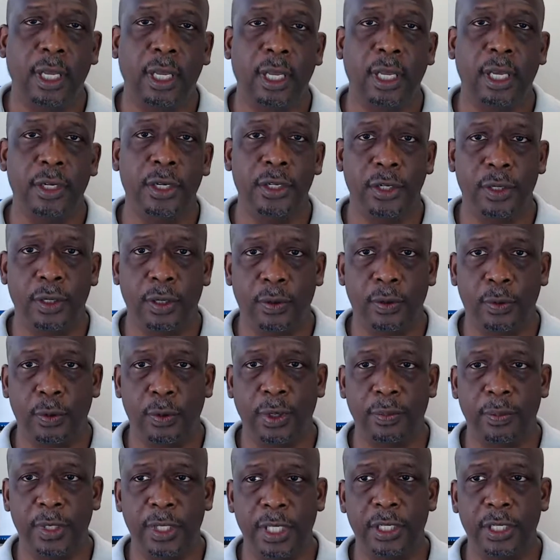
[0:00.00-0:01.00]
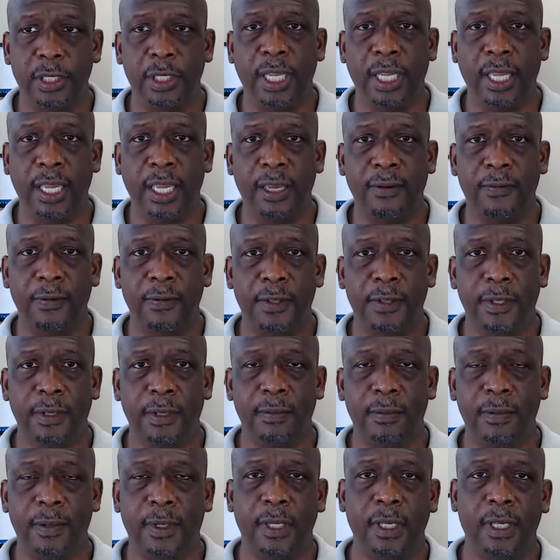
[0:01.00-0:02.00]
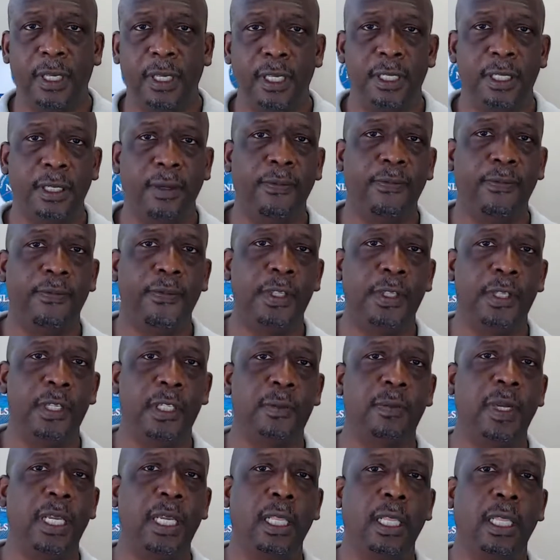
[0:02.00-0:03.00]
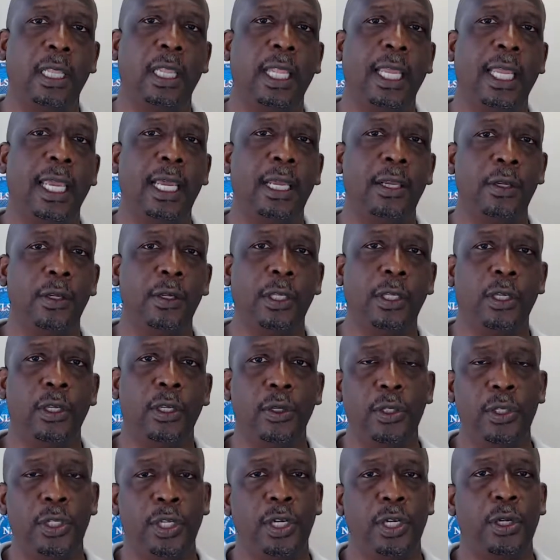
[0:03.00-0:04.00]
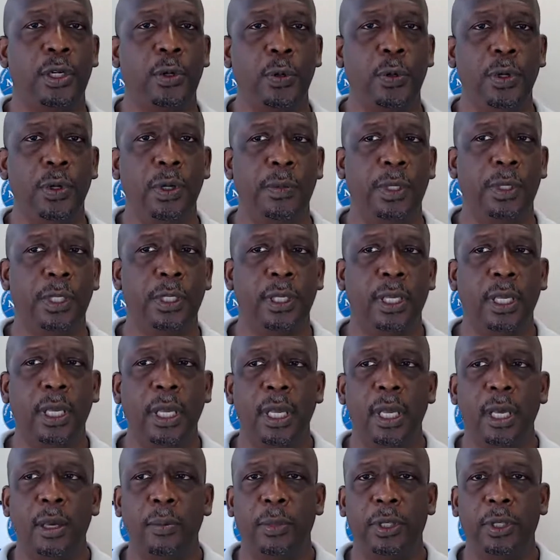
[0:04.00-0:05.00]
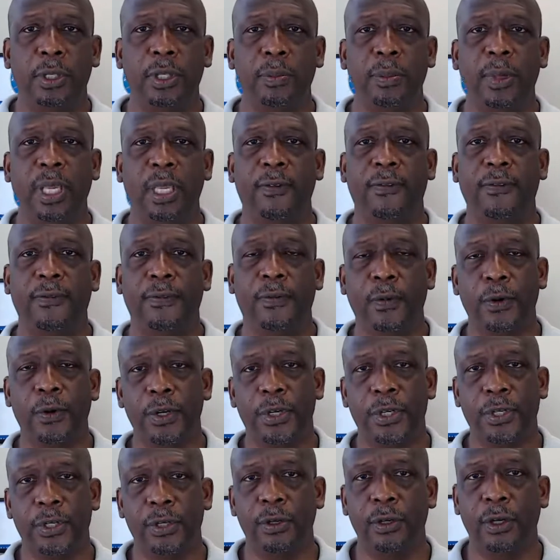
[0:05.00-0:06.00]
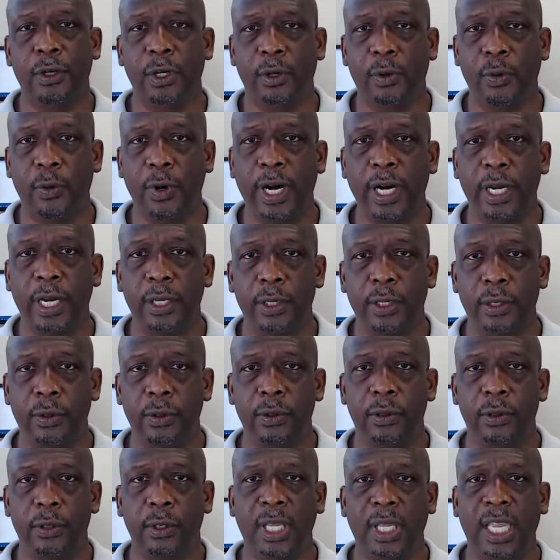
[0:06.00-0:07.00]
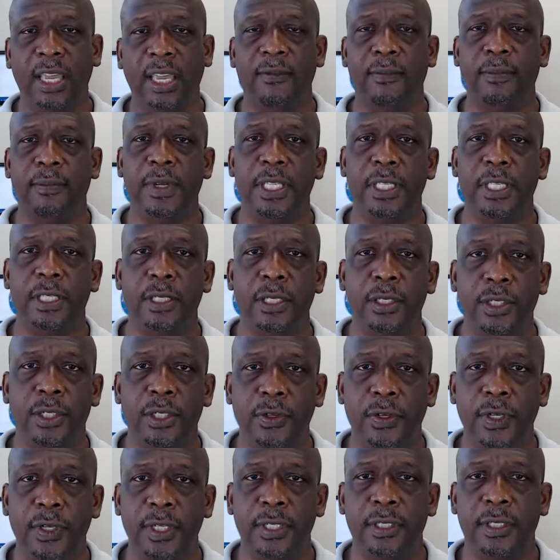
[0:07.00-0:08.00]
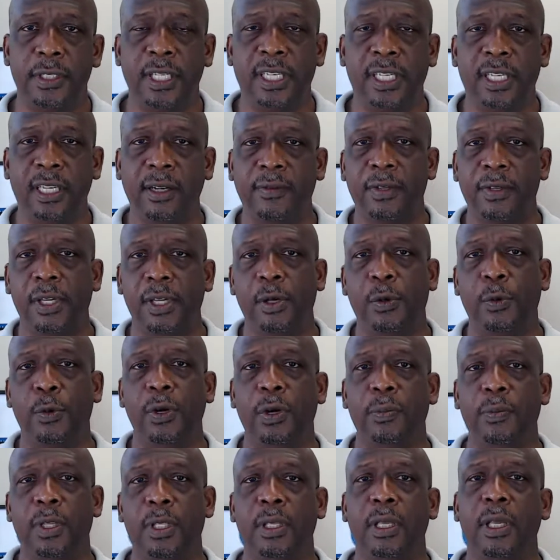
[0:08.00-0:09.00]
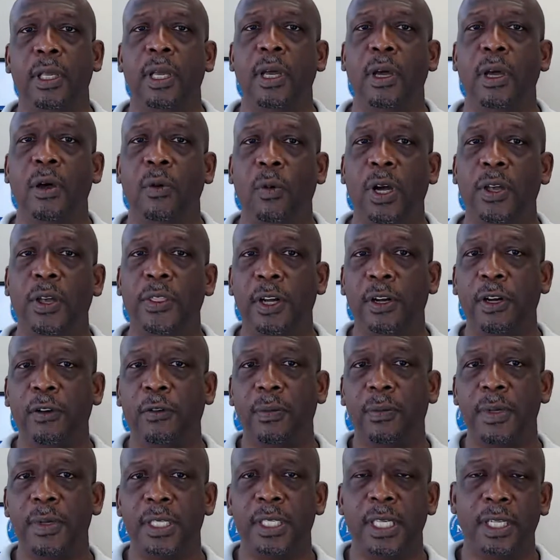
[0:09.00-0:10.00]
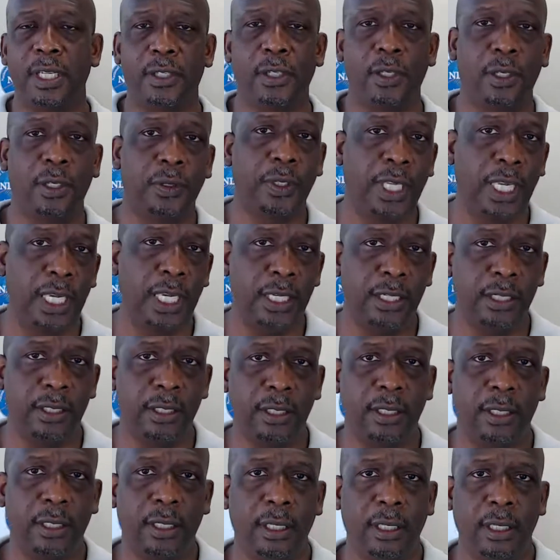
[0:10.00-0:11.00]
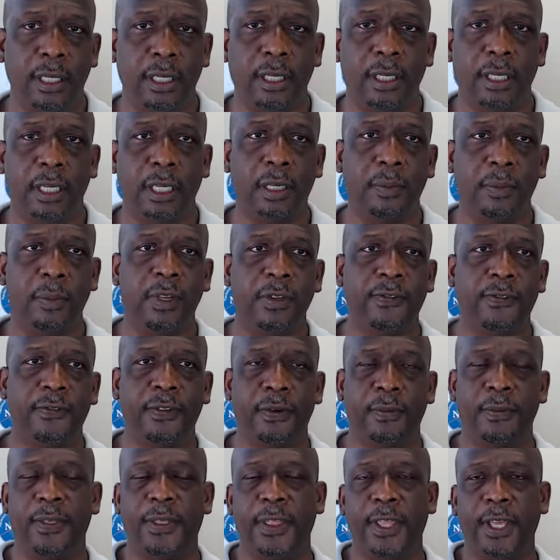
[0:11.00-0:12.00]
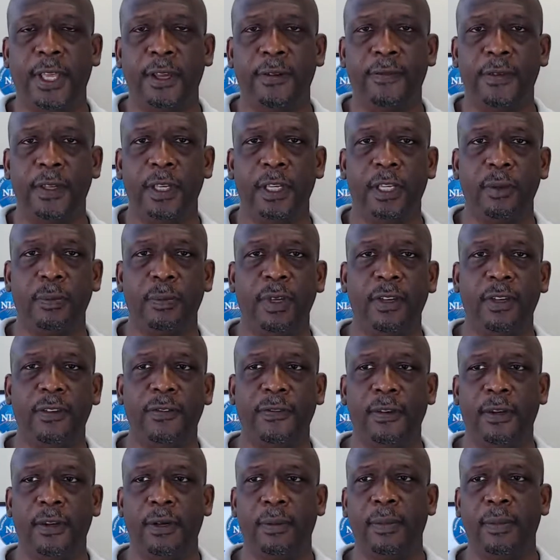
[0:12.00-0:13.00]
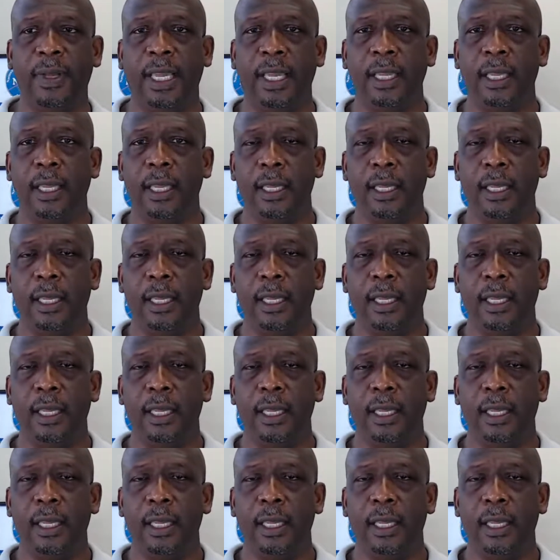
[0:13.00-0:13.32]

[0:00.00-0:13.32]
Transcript: on your equipment that you can have with them. Some vendors may allow you to use their equipment, but they may force you or require you to have business insurance to cover their equipment while their equipment is at your location. It could be from theft. It could be from